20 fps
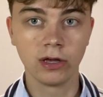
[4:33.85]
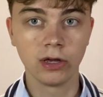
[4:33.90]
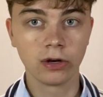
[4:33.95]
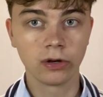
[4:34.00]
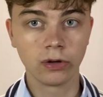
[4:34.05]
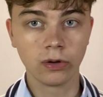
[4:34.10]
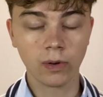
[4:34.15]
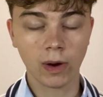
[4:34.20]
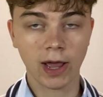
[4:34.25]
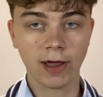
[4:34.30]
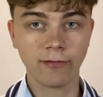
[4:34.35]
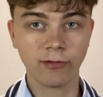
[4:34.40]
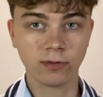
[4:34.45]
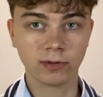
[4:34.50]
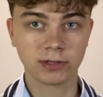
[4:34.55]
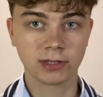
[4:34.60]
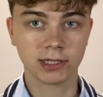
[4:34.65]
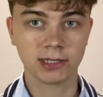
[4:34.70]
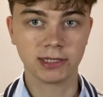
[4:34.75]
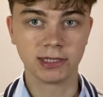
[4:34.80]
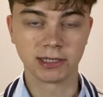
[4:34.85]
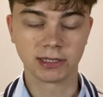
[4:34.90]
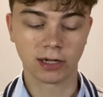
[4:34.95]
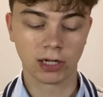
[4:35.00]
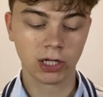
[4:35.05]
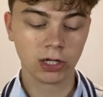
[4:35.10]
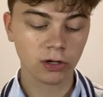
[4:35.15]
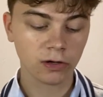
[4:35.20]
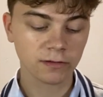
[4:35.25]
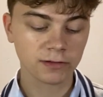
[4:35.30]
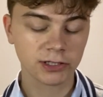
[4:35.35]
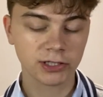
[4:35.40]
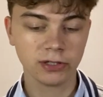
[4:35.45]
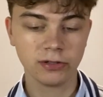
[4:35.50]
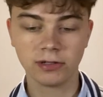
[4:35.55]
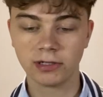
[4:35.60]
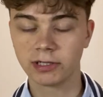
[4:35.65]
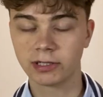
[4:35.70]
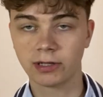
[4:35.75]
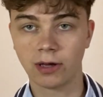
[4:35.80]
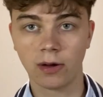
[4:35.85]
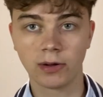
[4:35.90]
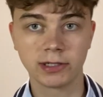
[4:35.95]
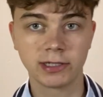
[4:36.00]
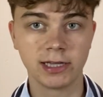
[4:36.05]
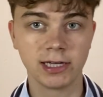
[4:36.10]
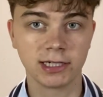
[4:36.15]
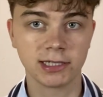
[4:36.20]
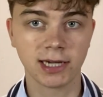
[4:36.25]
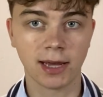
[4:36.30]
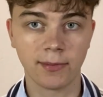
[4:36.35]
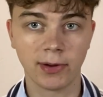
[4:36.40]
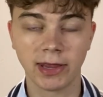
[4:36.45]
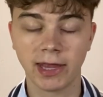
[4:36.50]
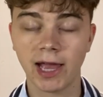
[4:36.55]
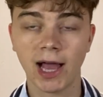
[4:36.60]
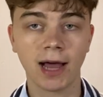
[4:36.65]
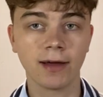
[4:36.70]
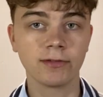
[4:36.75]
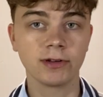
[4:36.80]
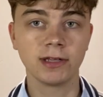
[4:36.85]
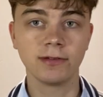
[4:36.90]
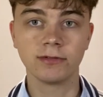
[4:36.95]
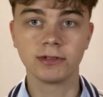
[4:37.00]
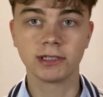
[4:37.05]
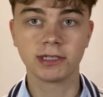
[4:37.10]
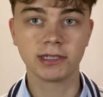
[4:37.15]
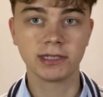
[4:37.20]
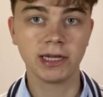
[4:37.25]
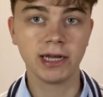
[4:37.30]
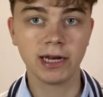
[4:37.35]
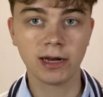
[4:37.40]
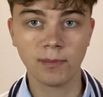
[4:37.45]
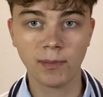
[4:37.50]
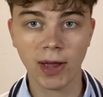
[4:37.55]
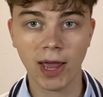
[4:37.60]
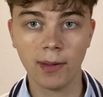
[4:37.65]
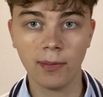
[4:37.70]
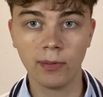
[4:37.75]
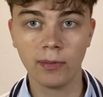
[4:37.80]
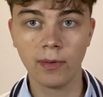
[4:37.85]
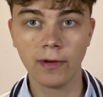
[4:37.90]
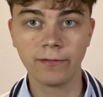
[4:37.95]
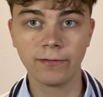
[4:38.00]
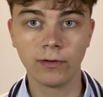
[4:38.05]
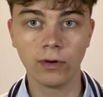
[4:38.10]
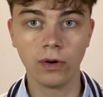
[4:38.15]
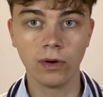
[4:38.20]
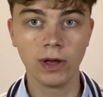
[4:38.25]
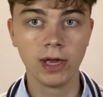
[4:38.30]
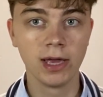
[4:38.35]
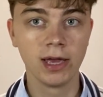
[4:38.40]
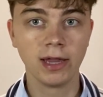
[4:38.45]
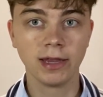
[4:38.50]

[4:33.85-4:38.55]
Not everyone does this. A lot of students go into the exam and they haven't even seen a paper before.